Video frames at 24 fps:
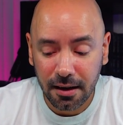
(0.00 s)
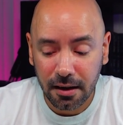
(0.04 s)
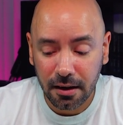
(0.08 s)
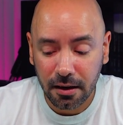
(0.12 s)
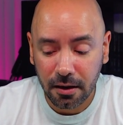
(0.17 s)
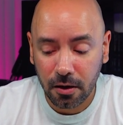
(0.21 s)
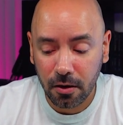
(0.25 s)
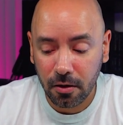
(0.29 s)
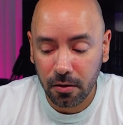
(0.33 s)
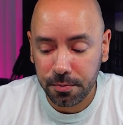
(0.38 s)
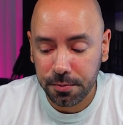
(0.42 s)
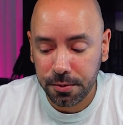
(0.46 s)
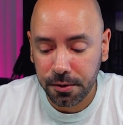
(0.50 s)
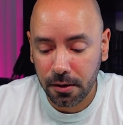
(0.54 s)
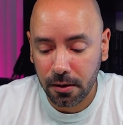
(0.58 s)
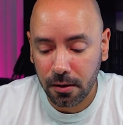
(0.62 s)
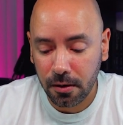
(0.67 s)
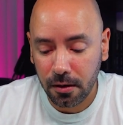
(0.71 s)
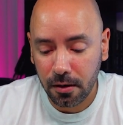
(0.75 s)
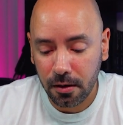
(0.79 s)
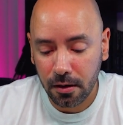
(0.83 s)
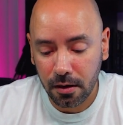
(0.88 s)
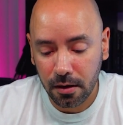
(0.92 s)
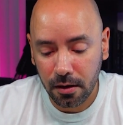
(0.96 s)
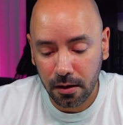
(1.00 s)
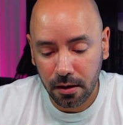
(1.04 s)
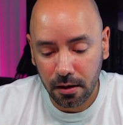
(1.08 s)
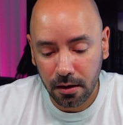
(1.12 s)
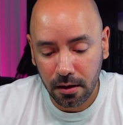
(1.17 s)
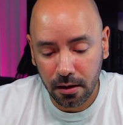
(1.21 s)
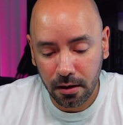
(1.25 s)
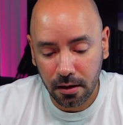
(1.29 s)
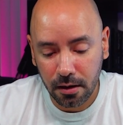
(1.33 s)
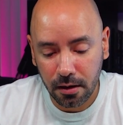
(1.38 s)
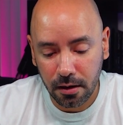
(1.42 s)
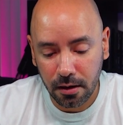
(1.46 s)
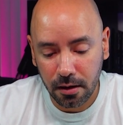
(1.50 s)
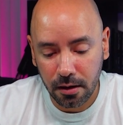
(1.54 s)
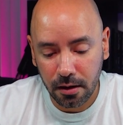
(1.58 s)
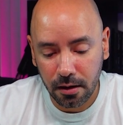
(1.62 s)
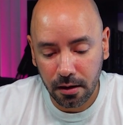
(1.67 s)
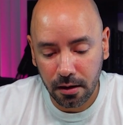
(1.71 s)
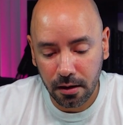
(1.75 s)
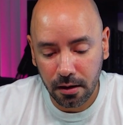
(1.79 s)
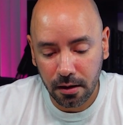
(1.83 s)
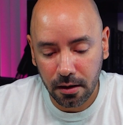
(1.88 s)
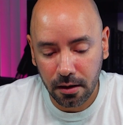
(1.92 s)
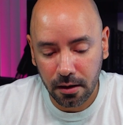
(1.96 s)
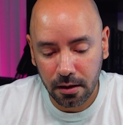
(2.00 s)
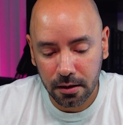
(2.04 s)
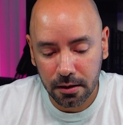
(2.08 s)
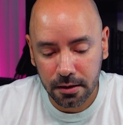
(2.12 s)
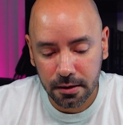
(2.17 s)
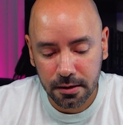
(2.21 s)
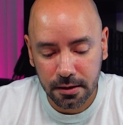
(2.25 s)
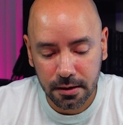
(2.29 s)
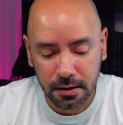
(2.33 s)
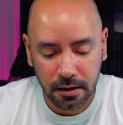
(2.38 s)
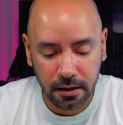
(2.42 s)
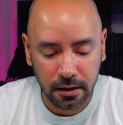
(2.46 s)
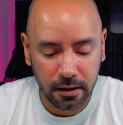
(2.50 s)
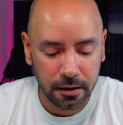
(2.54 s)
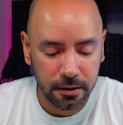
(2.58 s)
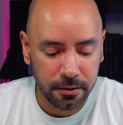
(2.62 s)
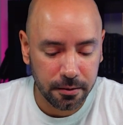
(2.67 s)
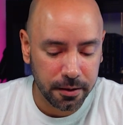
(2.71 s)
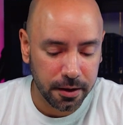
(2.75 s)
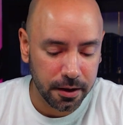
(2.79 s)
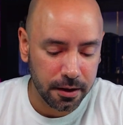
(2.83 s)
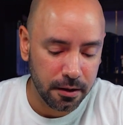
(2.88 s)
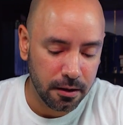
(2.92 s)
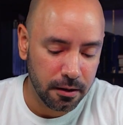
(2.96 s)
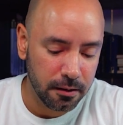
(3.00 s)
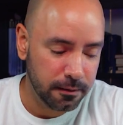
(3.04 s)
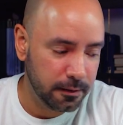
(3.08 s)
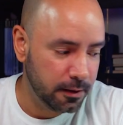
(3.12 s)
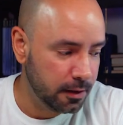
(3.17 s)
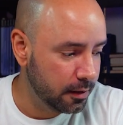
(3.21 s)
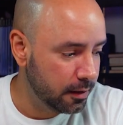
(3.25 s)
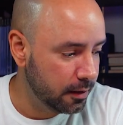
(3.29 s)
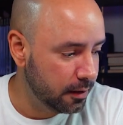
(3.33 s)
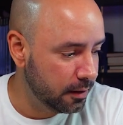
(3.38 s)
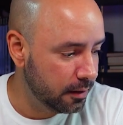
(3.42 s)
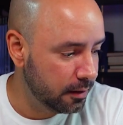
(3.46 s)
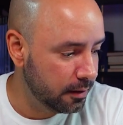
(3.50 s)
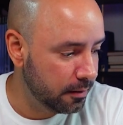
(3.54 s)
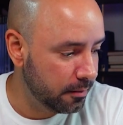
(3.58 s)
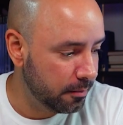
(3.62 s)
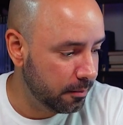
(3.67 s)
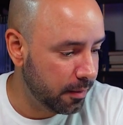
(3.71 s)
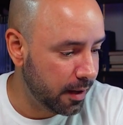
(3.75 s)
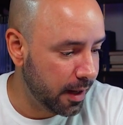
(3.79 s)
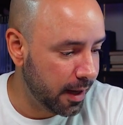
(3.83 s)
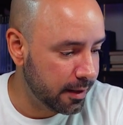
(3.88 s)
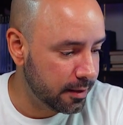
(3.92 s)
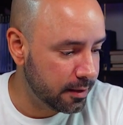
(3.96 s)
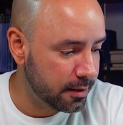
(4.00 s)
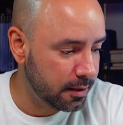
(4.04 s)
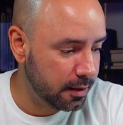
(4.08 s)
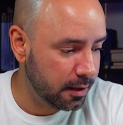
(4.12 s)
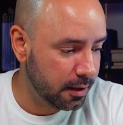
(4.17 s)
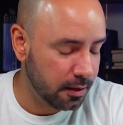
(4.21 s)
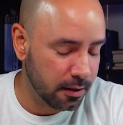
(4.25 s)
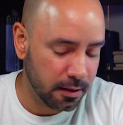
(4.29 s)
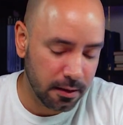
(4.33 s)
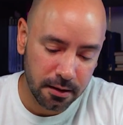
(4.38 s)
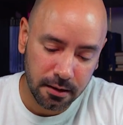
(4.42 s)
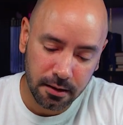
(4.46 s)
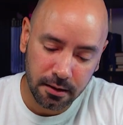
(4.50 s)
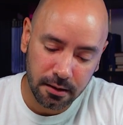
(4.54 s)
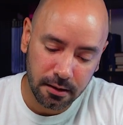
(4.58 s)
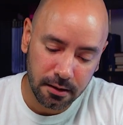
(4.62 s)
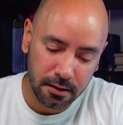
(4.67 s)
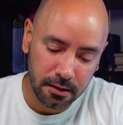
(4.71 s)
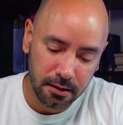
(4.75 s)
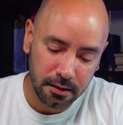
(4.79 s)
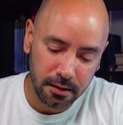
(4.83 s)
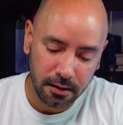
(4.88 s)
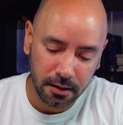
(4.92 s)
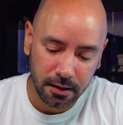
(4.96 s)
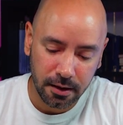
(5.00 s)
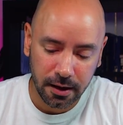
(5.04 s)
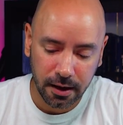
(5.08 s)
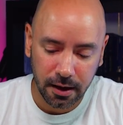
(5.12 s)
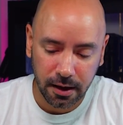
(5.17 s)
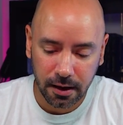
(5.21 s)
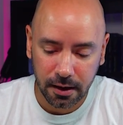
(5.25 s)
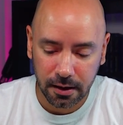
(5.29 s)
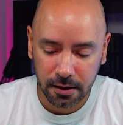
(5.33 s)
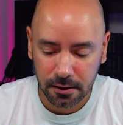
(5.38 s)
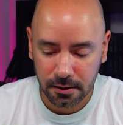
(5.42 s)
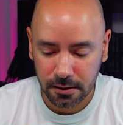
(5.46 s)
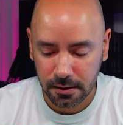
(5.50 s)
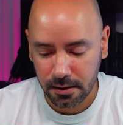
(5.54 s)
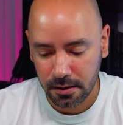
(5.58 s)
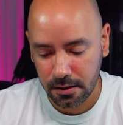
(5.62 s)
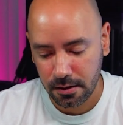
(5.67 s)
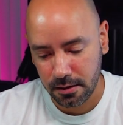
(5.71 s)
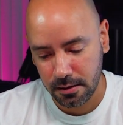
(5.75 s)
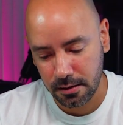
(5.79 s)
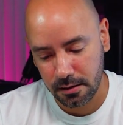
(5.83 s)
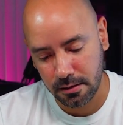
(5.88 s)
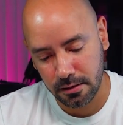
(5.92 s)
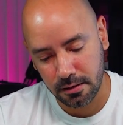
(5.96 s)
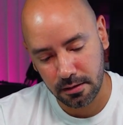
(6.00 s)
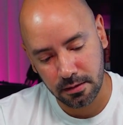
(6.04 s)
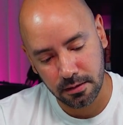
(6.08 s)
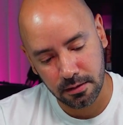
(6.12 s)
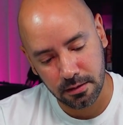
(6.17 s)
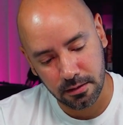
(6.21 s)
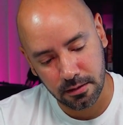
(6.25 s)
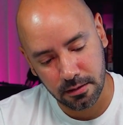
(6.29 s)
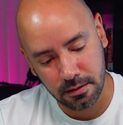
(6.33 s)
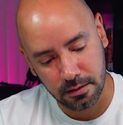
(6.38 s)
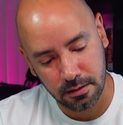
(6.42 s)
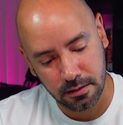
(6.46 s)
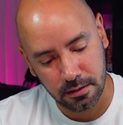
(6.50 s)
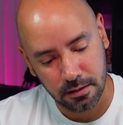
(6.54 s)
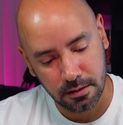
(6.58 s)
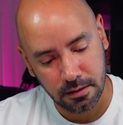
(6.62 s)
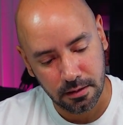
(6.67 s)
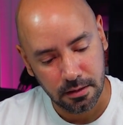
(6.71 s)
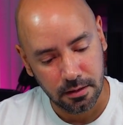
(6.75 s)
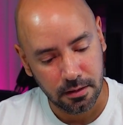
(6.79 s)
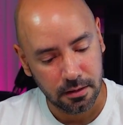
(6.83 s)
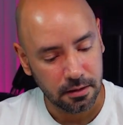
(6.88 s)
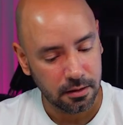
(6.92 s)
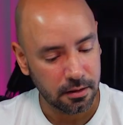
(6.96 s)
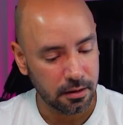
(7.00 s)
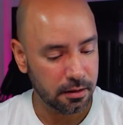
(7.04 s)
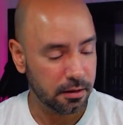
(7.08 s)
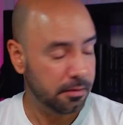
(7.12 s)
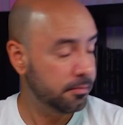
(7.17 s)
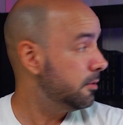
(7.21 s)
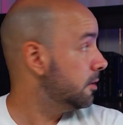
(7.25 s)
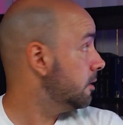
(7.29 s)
GoPro is getting rid of the plastic case. Let me